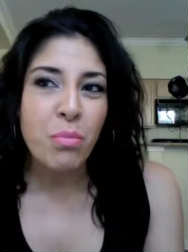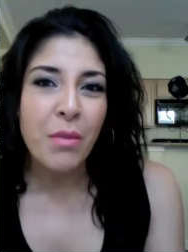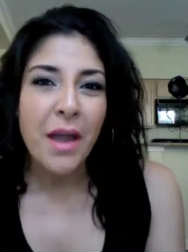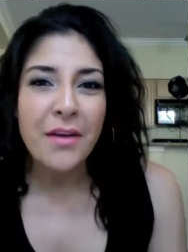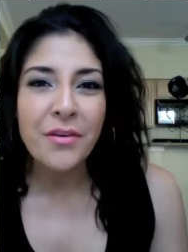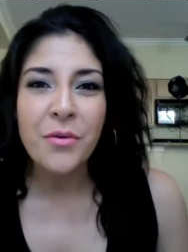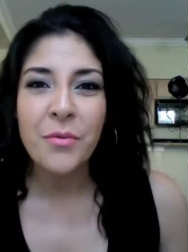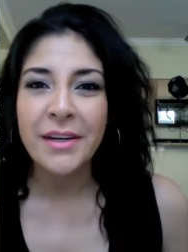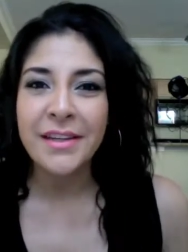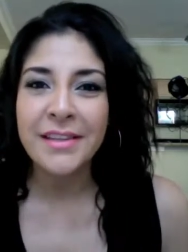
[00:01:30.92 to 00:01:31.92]
I don't know
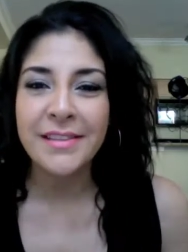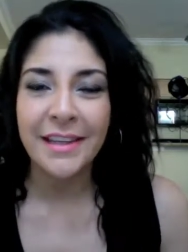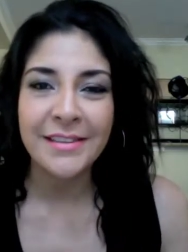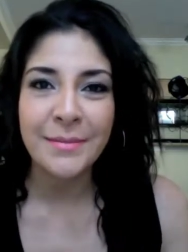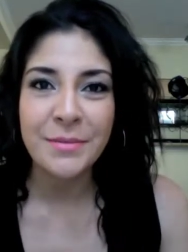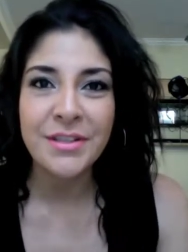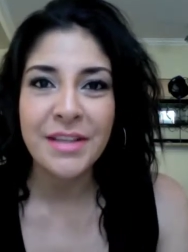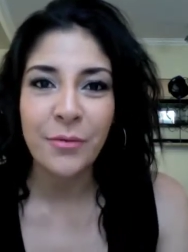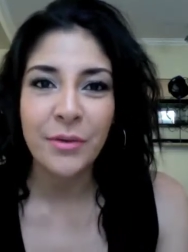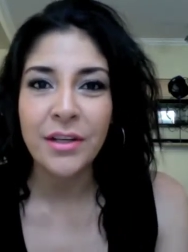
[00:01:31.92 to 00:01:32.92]
what it is. I guess I'm just
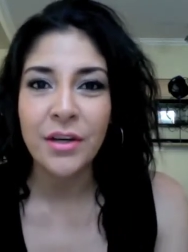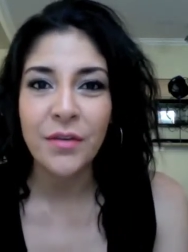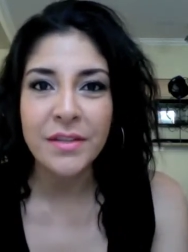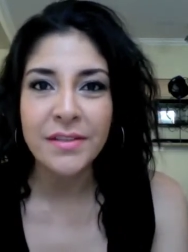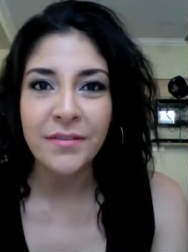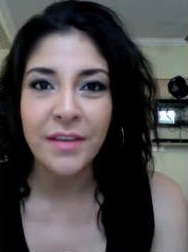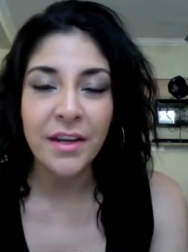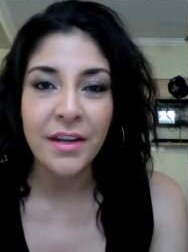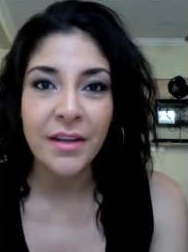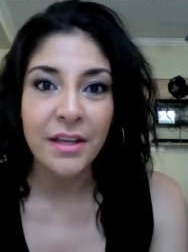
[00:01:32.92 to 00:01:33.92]
like really nervous of
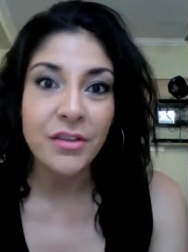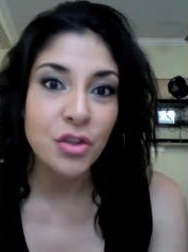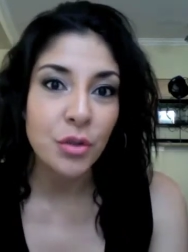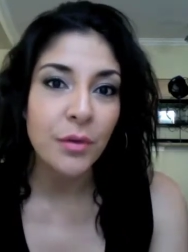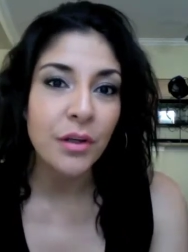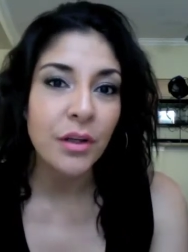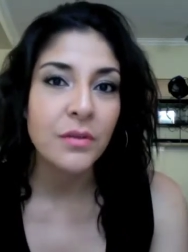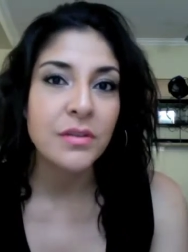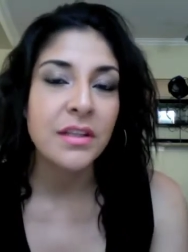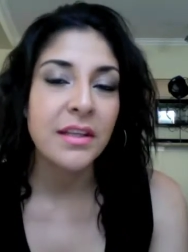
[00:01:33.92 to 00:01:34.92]
getting like super
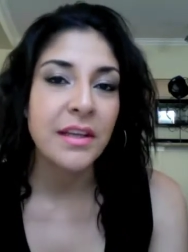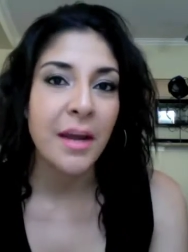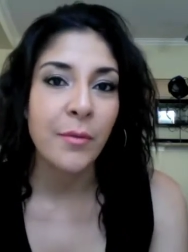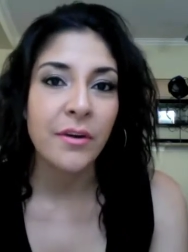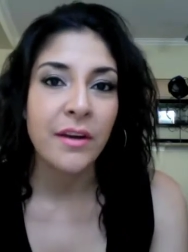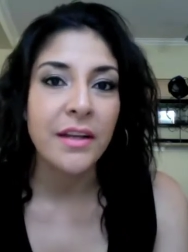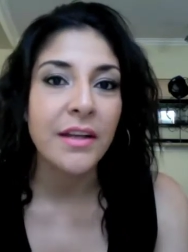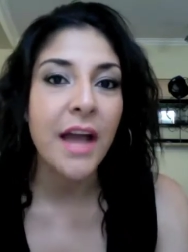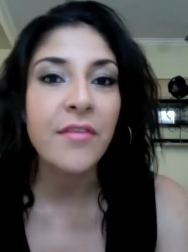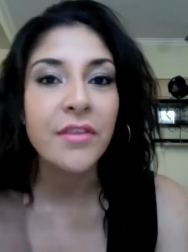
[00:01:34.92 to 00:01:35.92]
close to the camera and
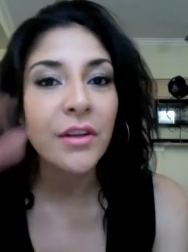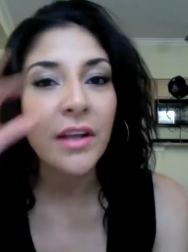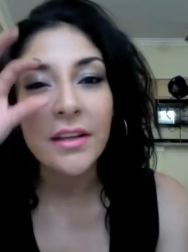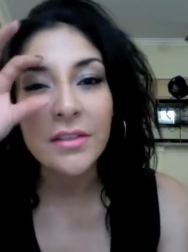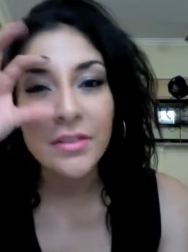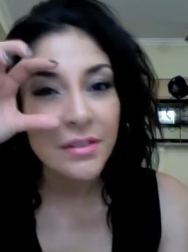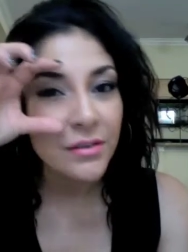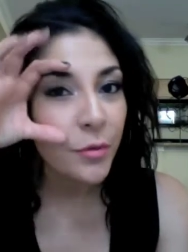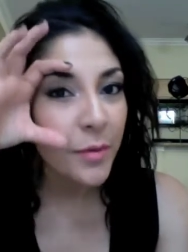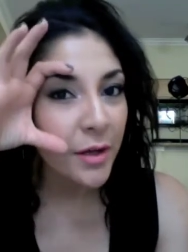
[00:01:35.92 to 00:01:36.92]
having you like just
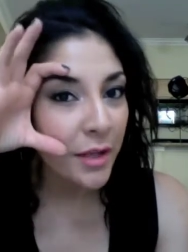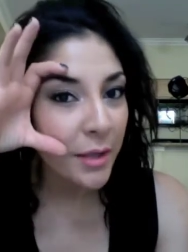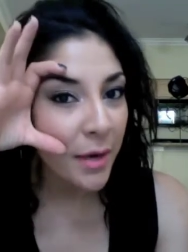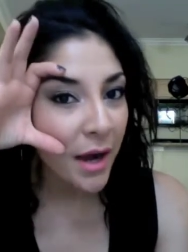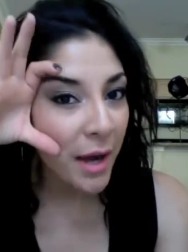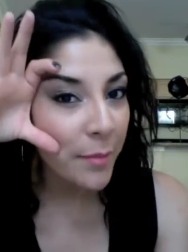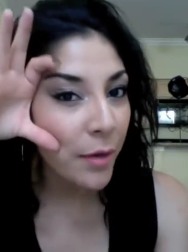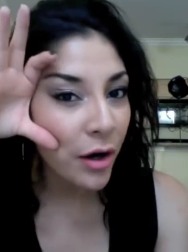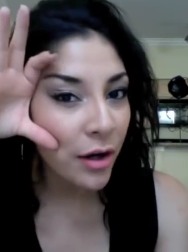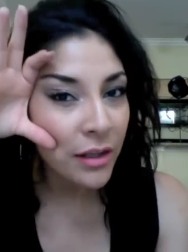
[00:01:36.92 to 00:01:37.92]
zoom in on like my
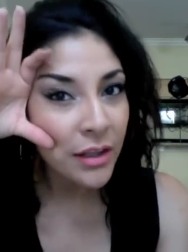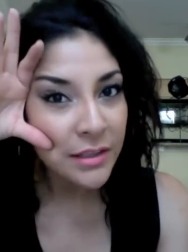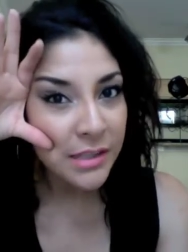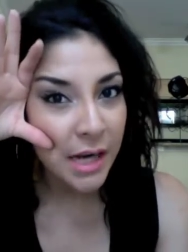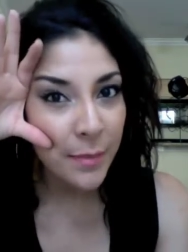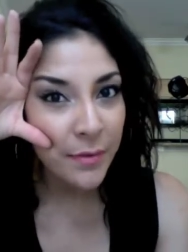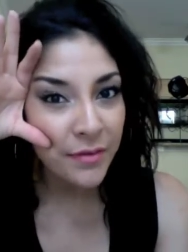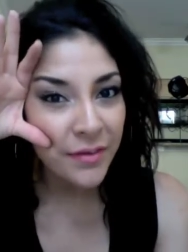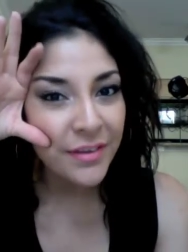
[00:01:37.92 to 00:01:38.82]
eyeball type of